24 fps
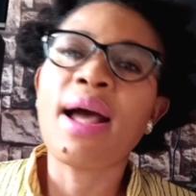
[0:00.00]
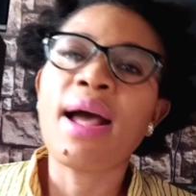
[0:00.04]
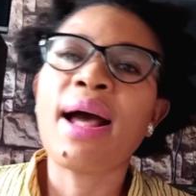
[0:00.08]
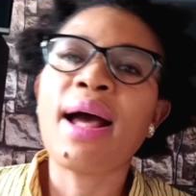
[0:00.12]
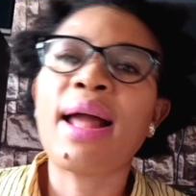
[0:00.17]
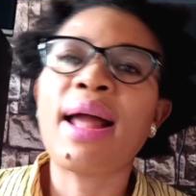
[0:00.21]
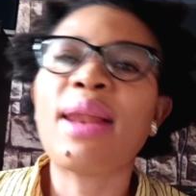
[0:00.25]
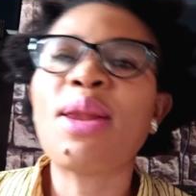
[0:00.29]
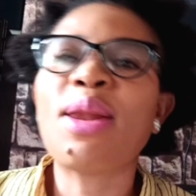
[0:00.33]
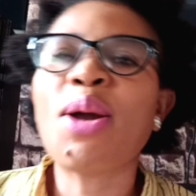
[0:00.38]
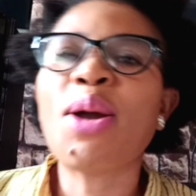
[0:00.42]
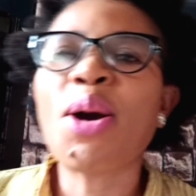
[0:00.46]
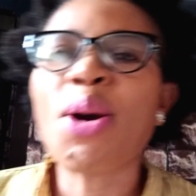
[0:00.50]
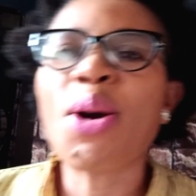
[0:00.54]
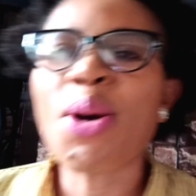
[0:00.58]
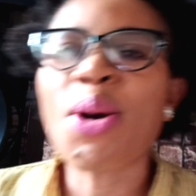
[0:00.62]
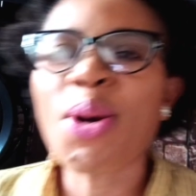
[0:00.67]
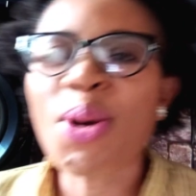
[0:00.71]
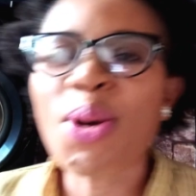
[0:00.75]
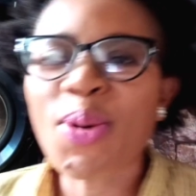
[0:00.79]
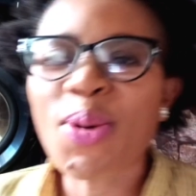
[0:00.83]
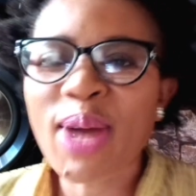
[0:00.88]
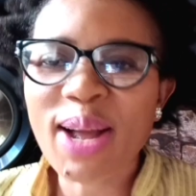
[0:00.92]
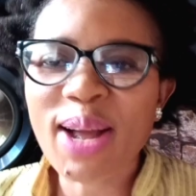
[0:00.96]

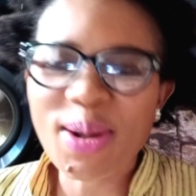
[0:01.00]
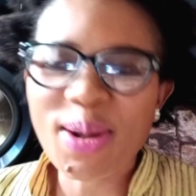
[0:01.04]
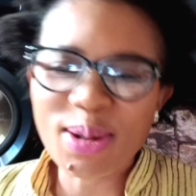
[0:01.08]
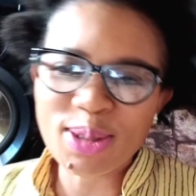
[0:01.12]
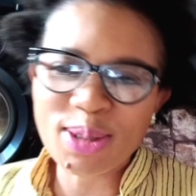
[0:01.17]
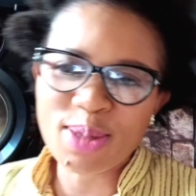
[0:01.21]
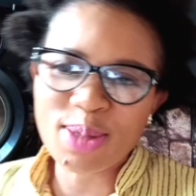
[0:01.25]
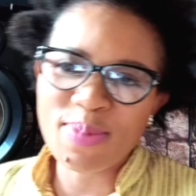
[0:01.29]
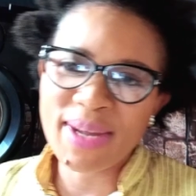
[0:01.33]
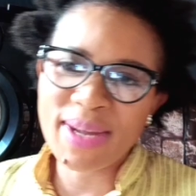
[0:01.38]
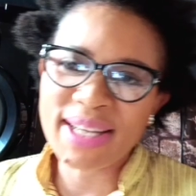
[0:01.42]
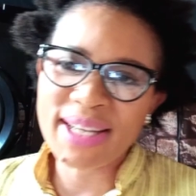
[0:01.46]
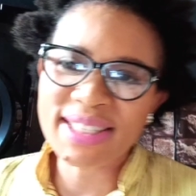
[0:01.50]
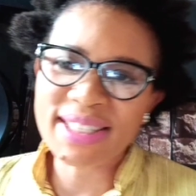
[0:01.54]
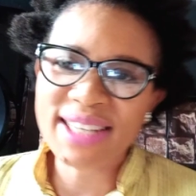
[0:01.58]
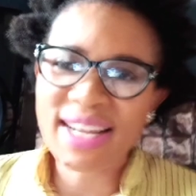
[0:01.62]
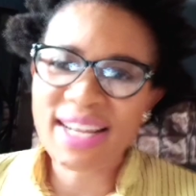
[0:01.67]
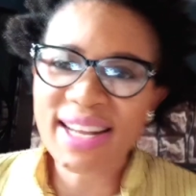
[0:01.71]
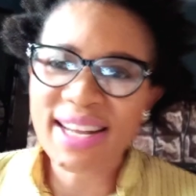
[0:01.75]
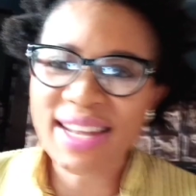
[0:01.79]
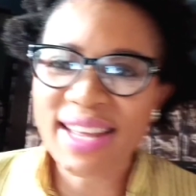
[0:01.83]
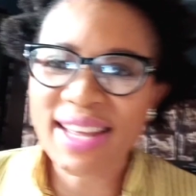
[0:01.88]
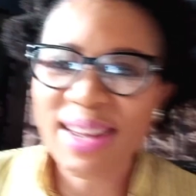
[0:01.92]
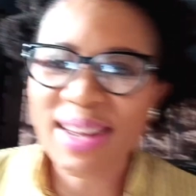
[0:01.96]
Hello, welcome to my
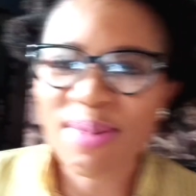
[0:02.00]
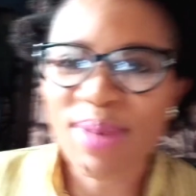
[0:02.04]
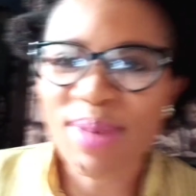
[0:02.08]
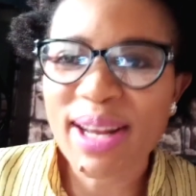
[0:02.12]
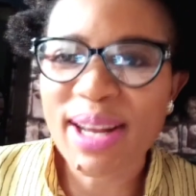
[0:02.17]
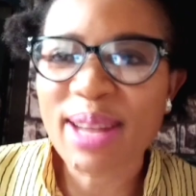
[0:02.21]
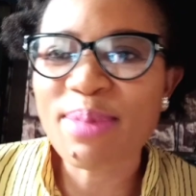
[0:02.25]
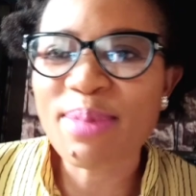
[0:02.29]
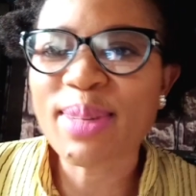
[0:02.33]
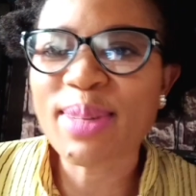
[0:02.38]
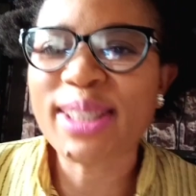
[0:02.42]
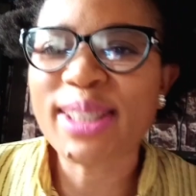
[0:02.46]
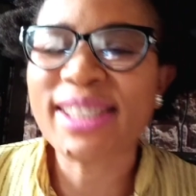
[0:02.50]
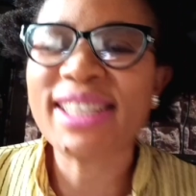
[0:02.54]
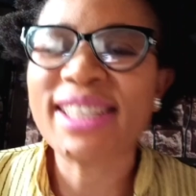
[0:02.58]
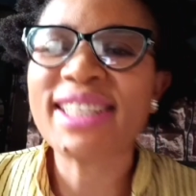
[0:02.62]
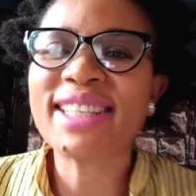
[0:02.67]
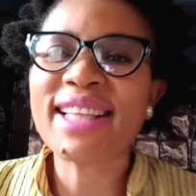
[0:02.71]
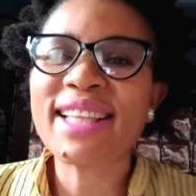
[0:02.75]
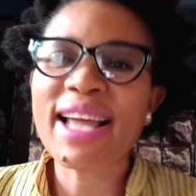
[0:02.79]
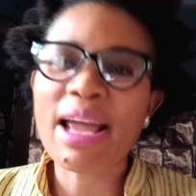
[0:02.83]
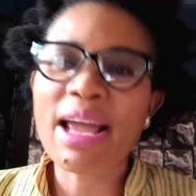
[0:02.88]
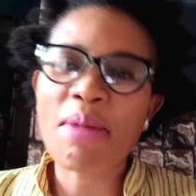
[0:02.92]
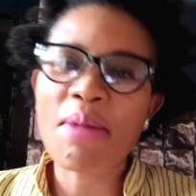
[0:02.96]
channel. My name is
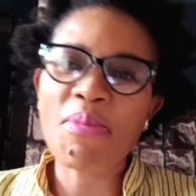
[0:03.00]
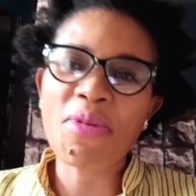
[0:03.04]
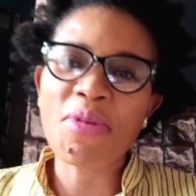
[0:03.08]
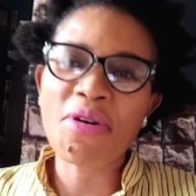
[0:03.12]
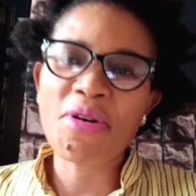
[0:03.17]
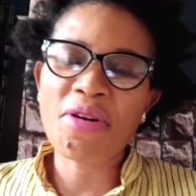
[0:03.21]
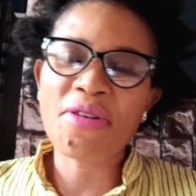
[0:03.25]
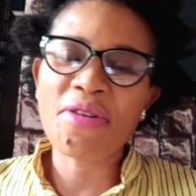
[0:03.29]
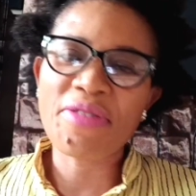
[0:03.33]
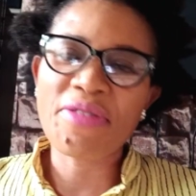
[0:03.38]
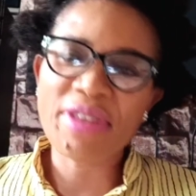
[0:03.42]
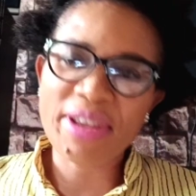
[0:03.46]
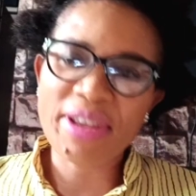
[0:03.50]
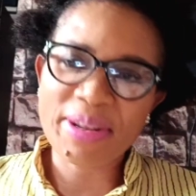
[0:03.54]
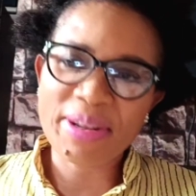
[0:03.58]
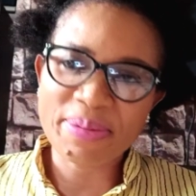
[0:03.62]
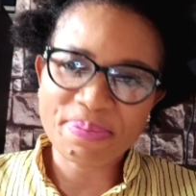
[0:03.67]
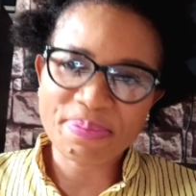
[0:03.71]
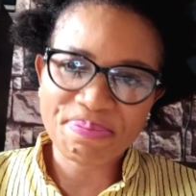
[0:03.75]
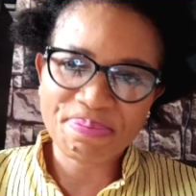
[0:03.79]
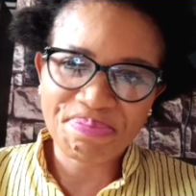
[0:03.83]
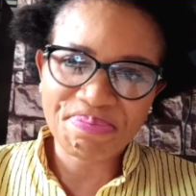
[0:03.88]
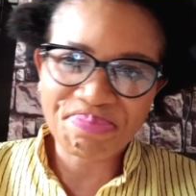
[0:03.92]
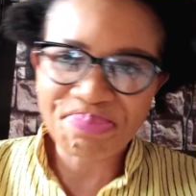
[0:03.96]
Jedidiah
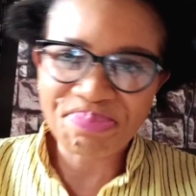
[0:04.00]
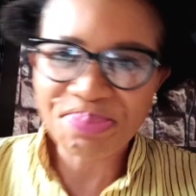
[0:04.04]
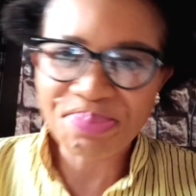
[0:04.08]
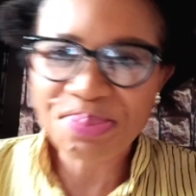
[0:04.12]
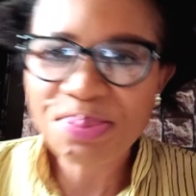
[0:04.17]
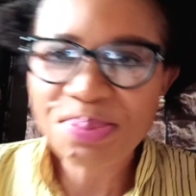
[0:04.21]
Maureen.